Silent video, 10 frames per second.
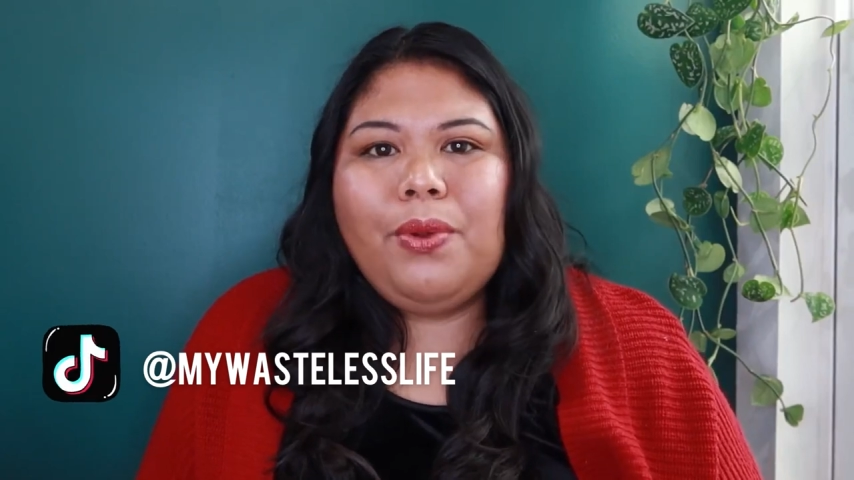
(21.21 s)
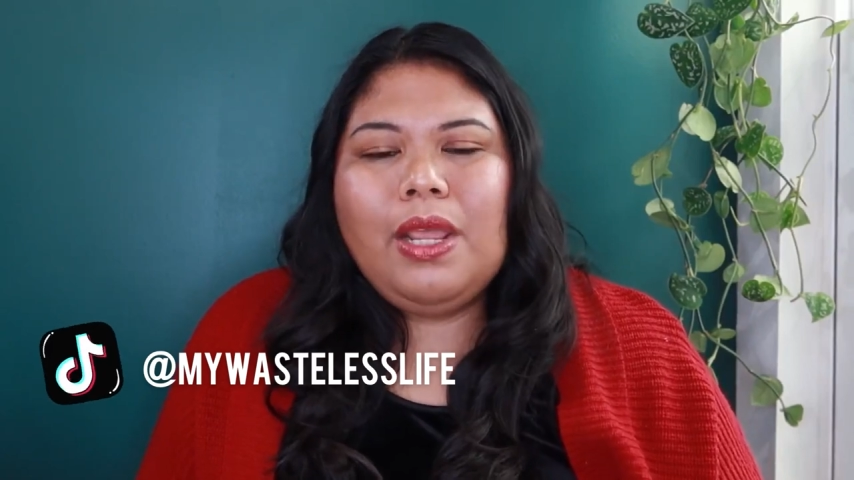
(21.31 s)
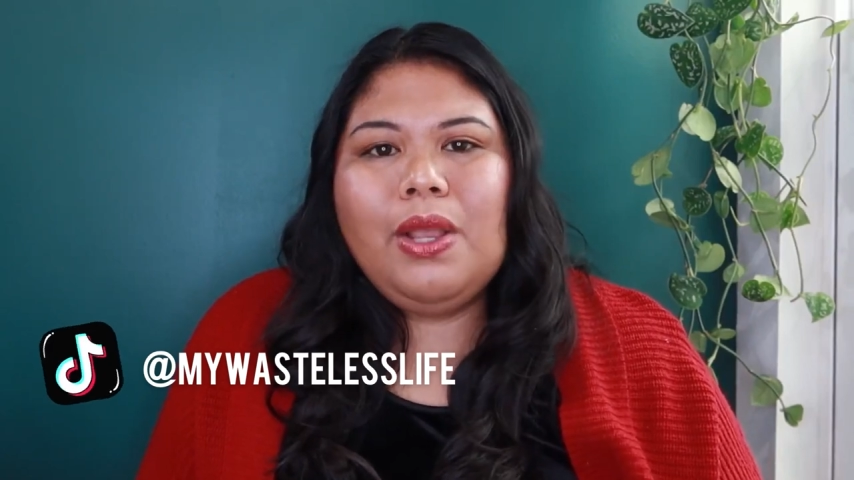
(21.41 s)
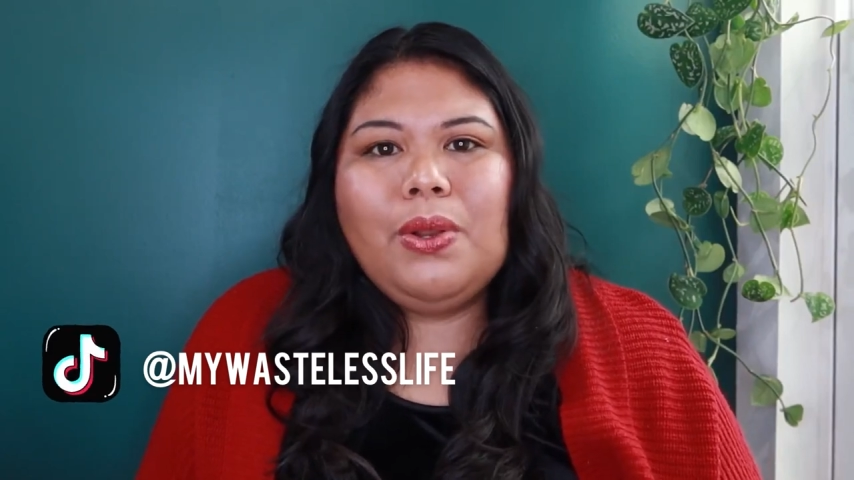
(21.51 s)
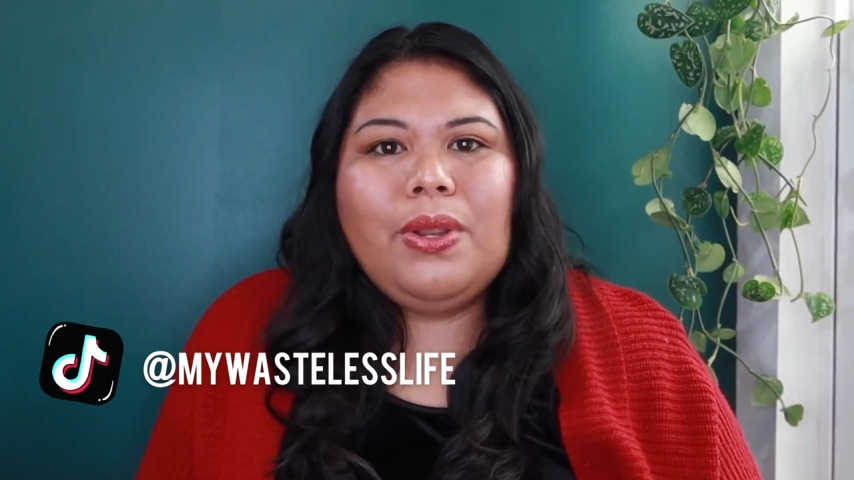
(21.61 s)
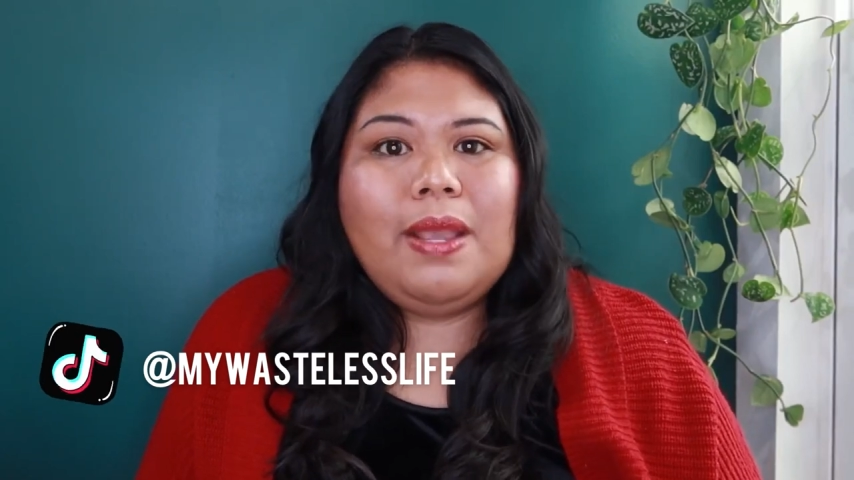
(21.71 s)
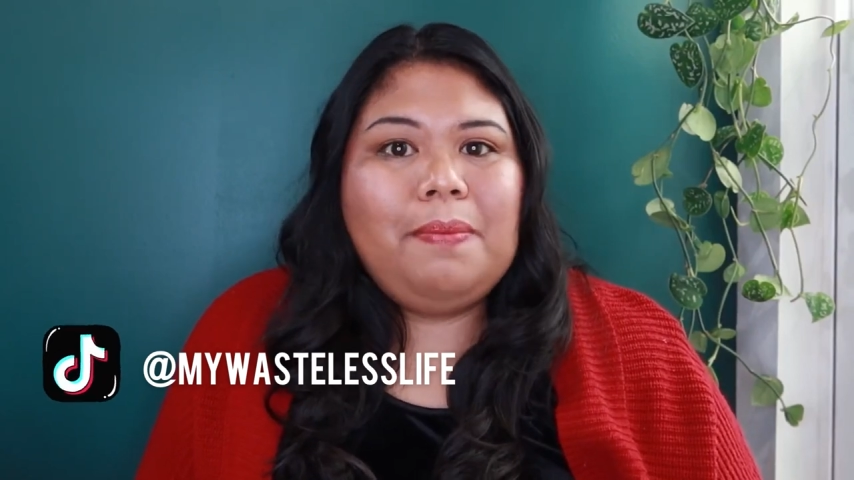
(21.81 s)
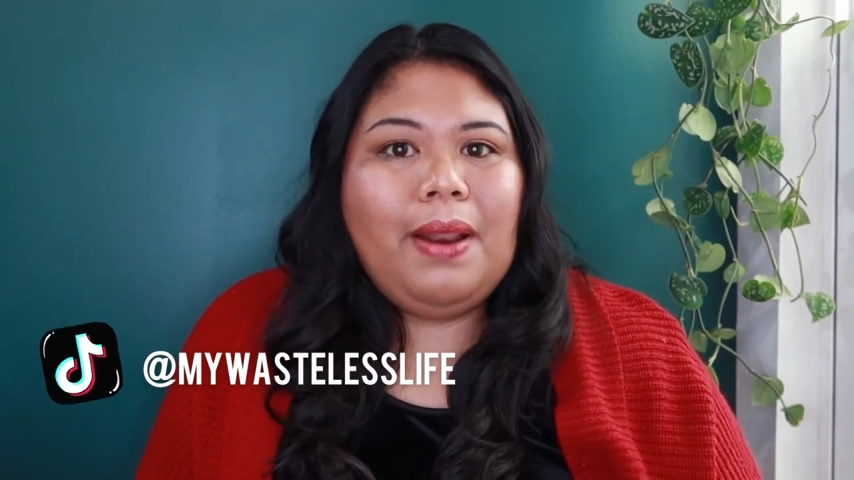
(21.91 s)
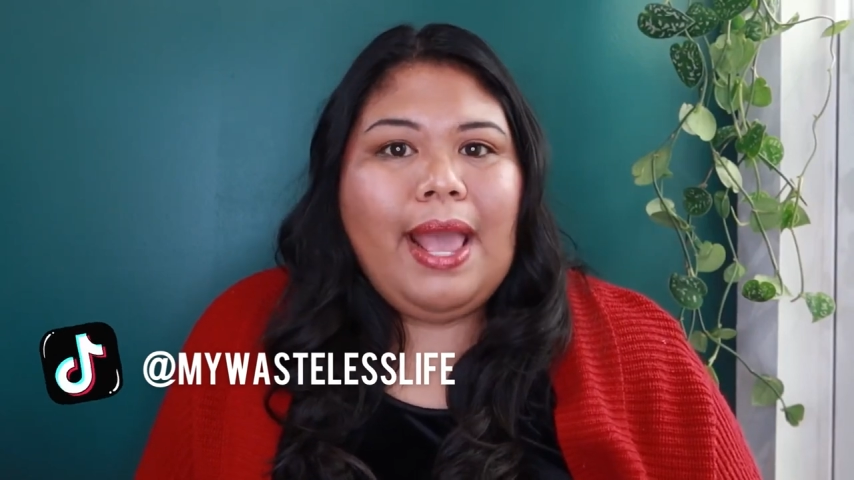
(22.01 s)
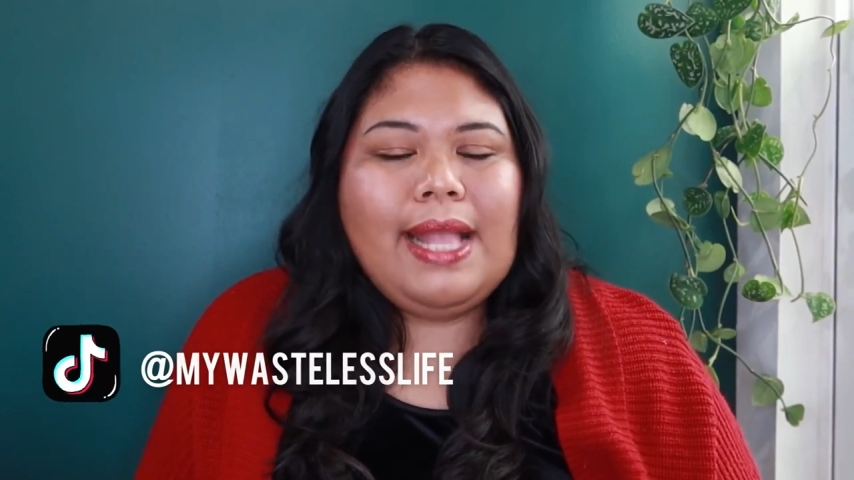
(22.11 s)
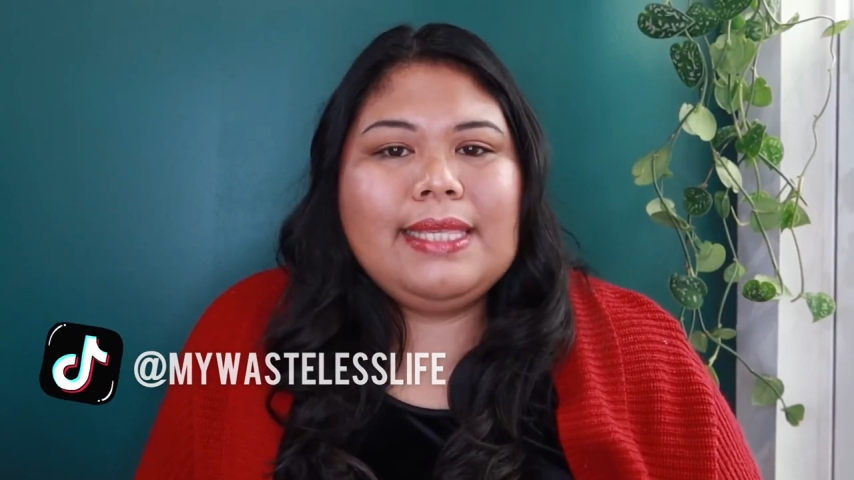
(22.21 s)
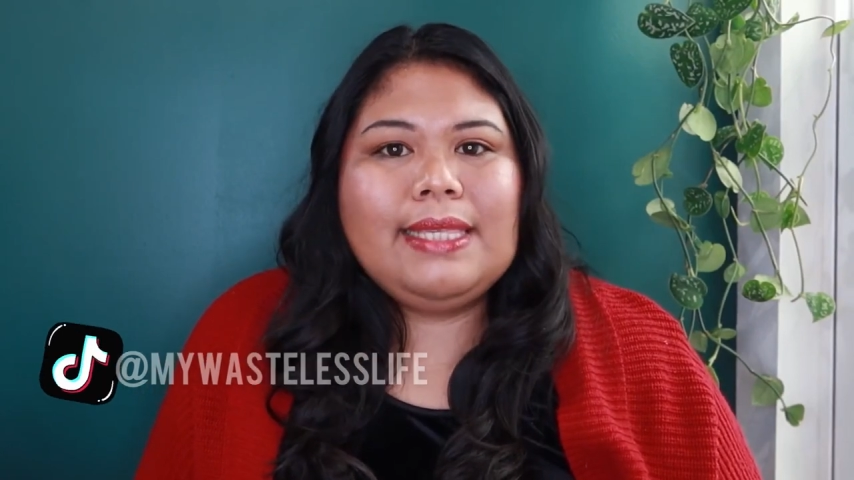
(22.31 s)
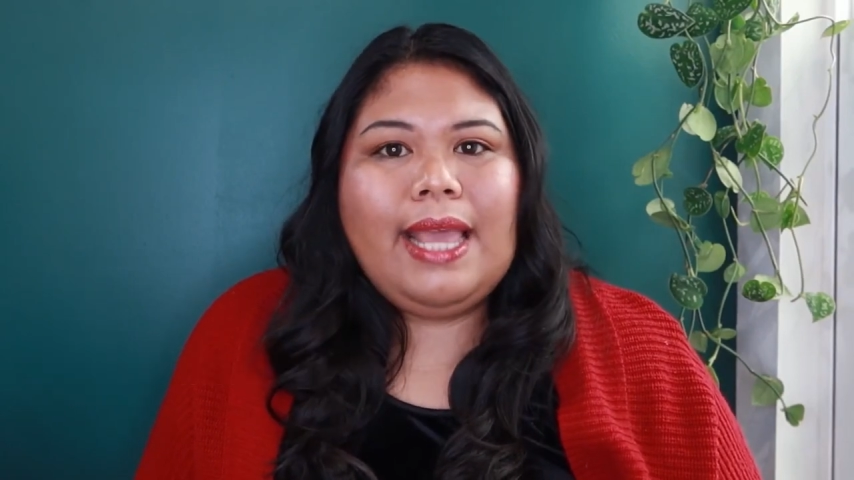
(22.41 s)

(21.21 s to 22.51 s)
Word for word: only including plants